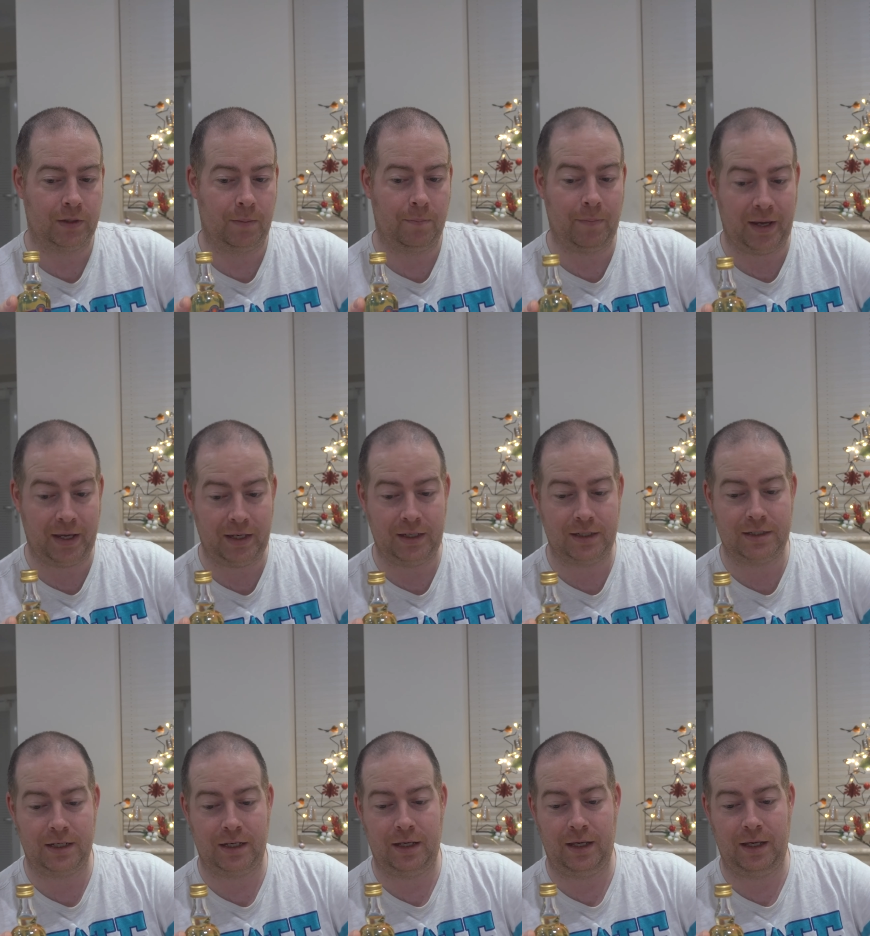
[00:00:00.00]
made
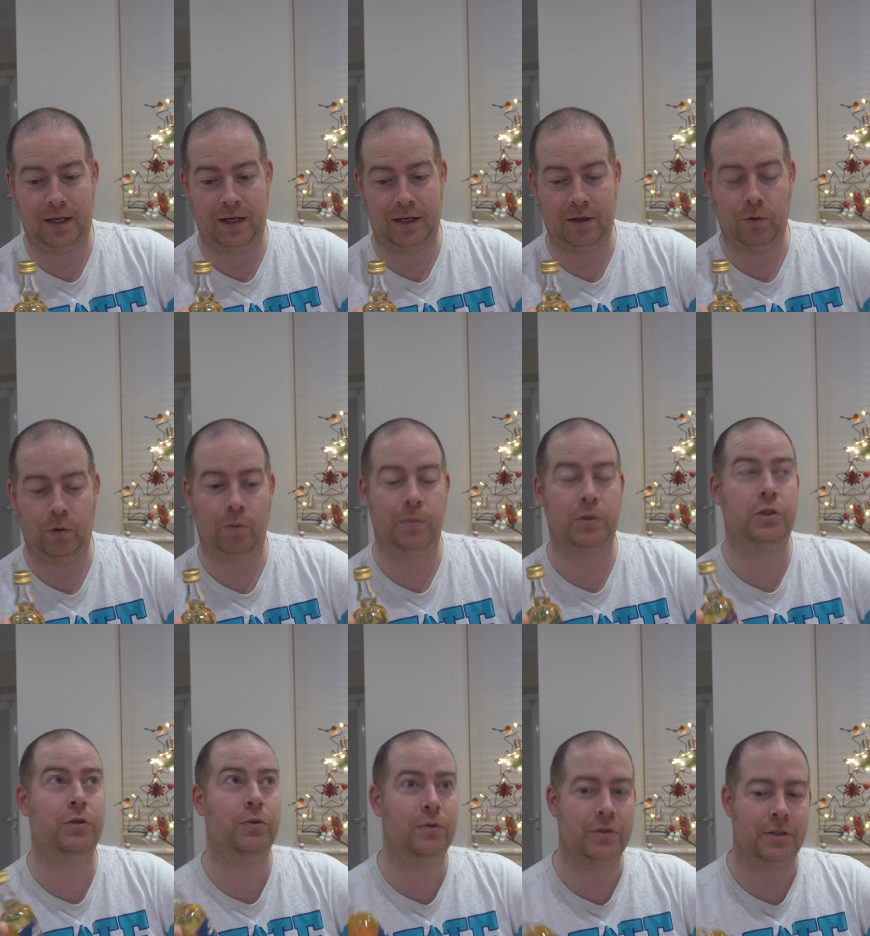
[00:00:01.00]
in, or
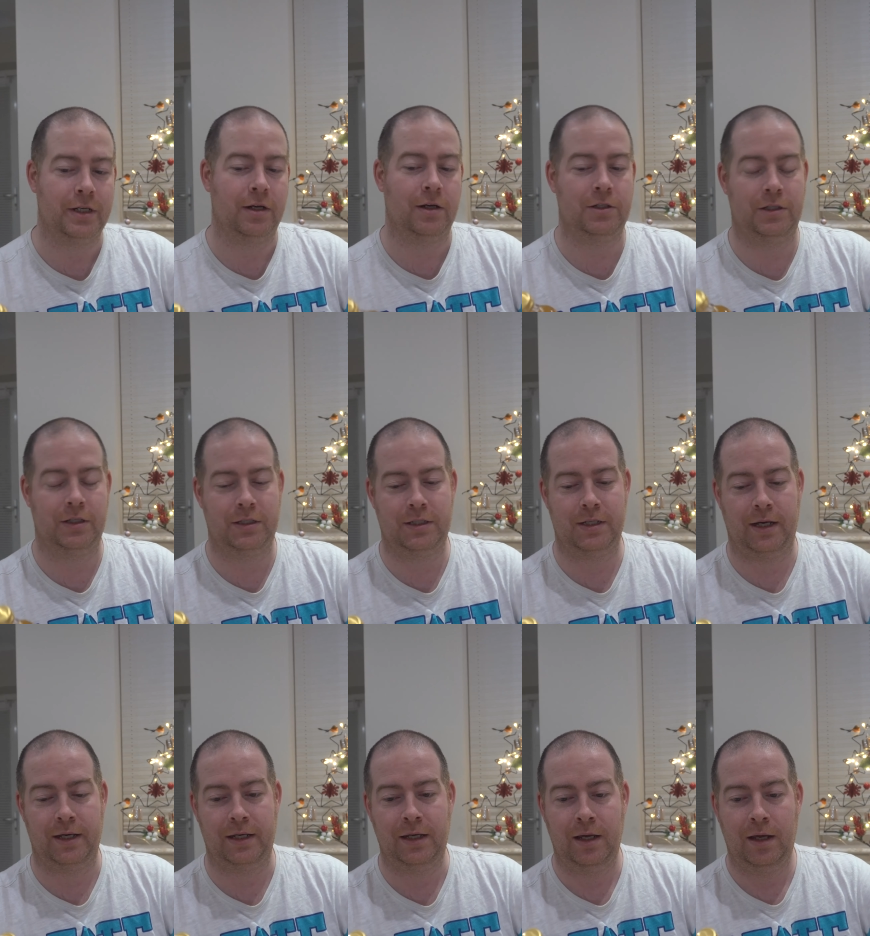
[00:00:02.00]
matured in, I should
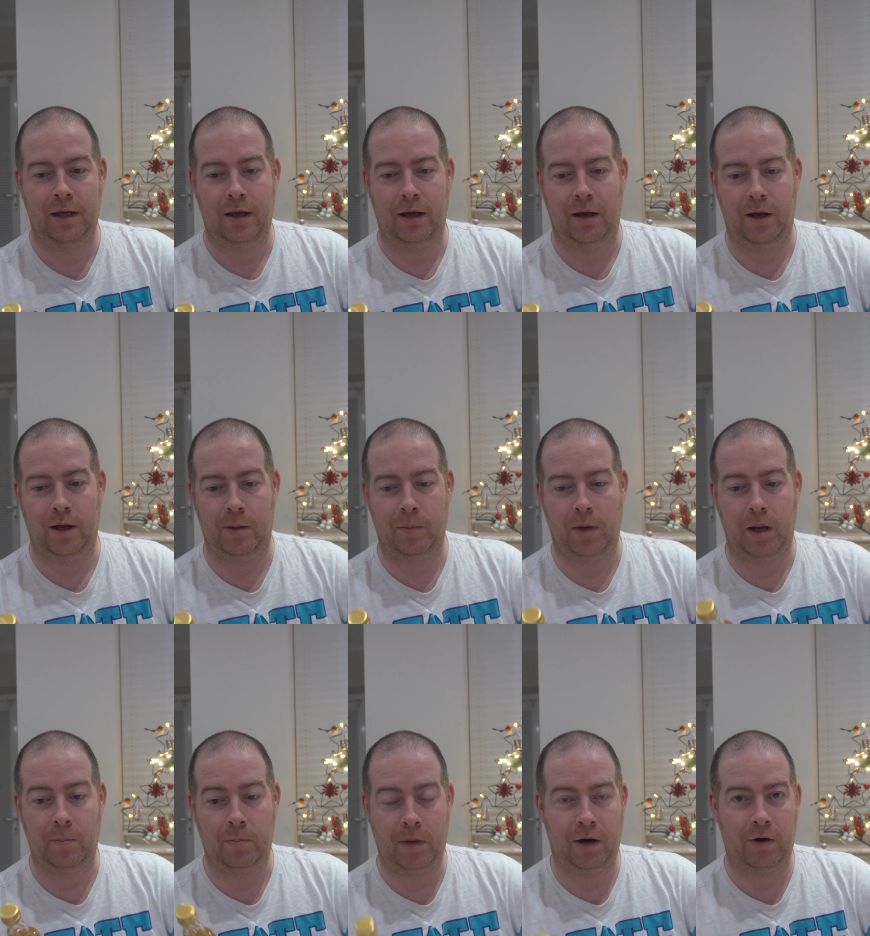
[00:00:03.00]
say,
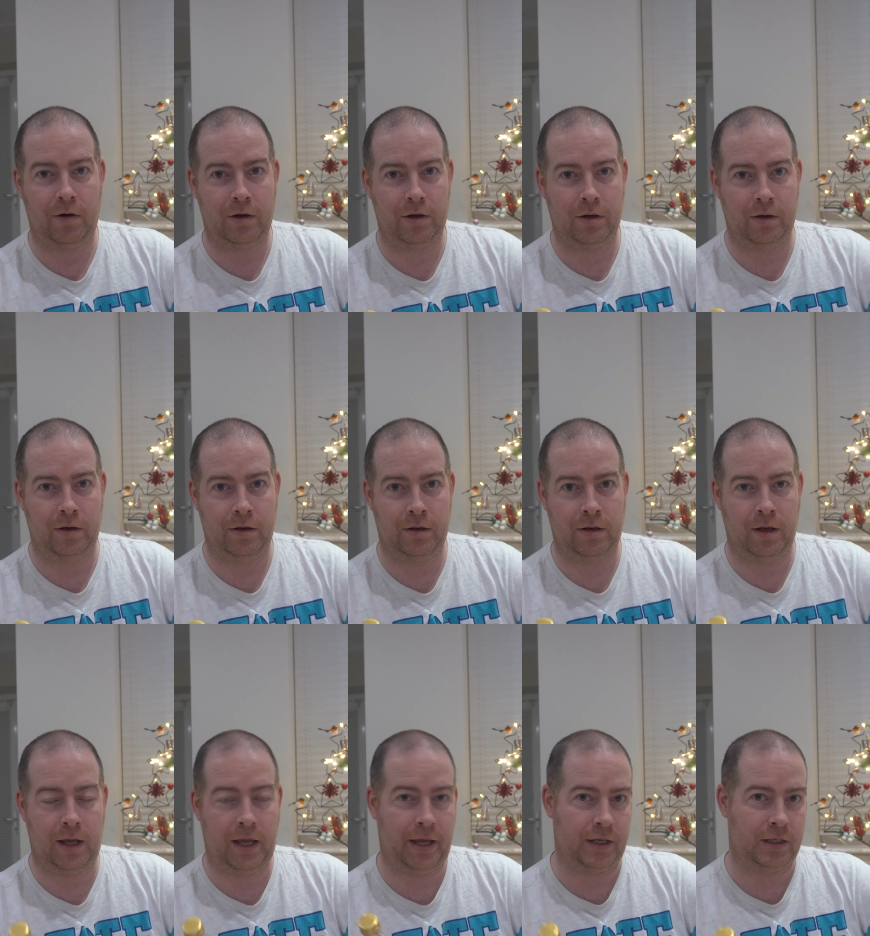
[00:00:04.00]
American
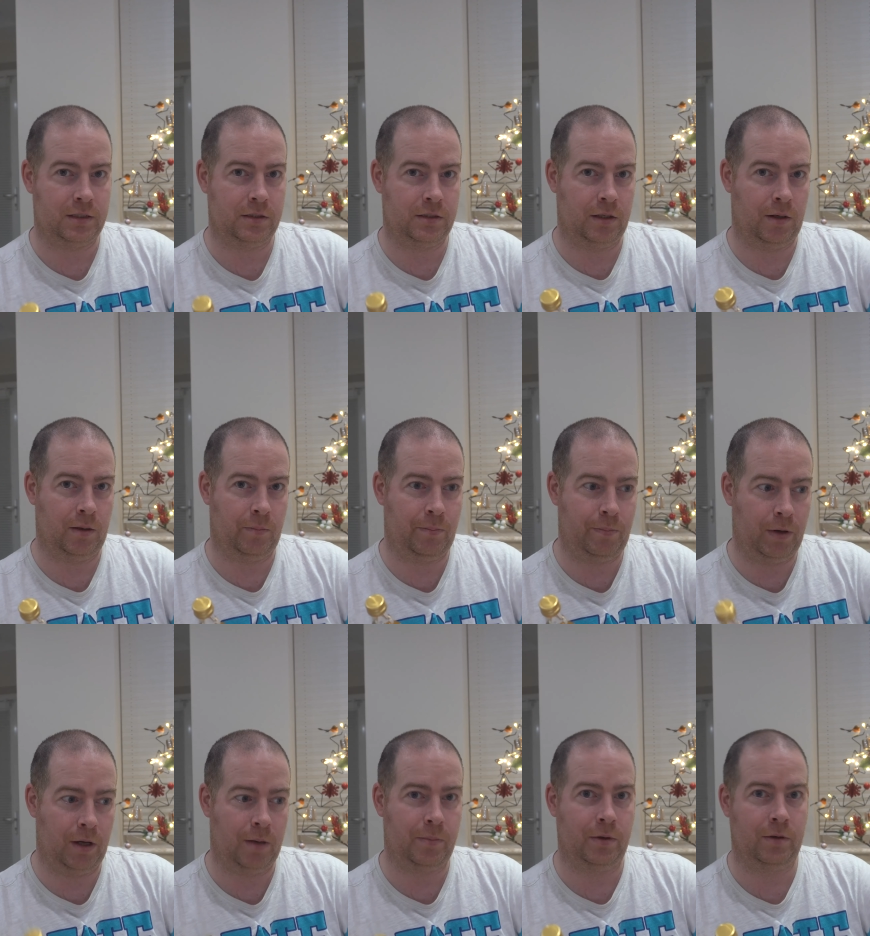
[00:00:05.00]

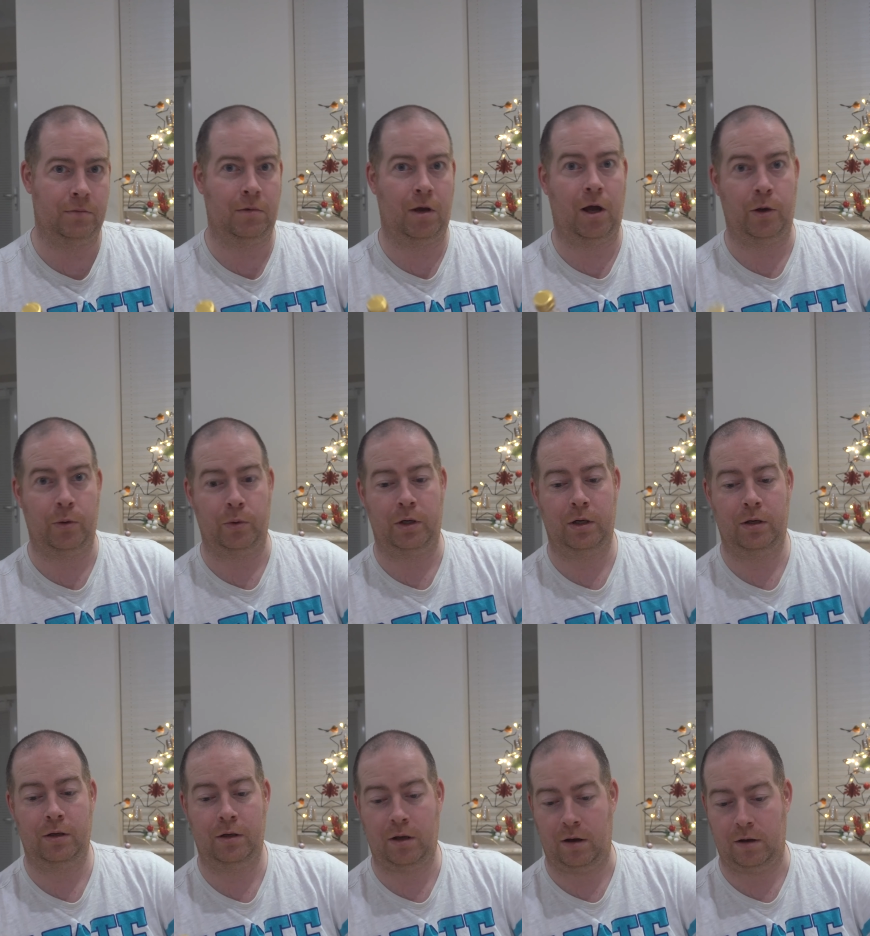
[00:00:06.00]
ex-bourbon oak
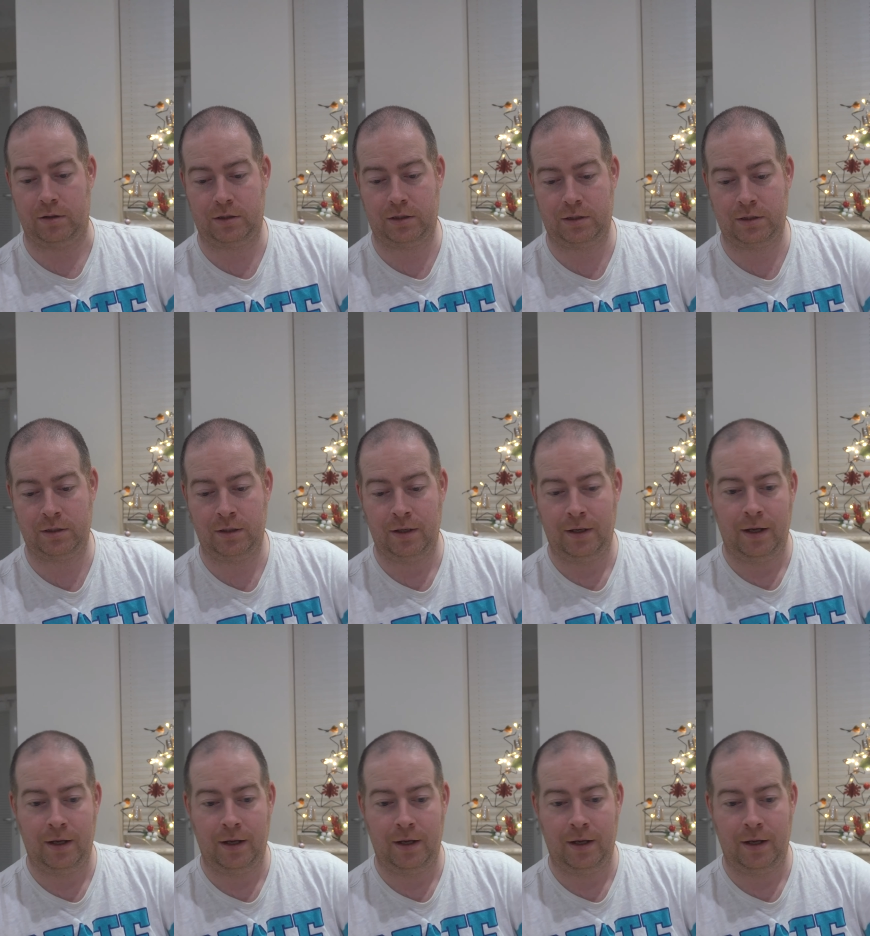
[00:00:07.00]
casks.